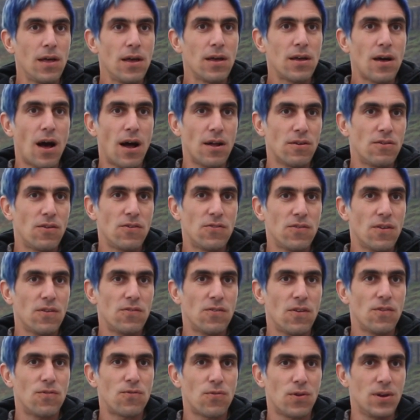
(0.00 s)

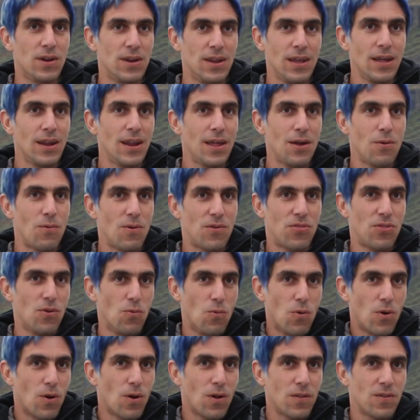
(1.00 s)
Consciousness is for dealing with the
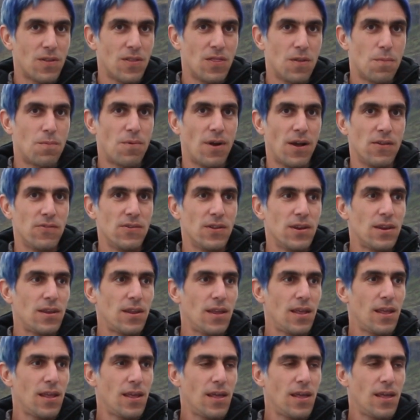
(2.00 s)
world in the present.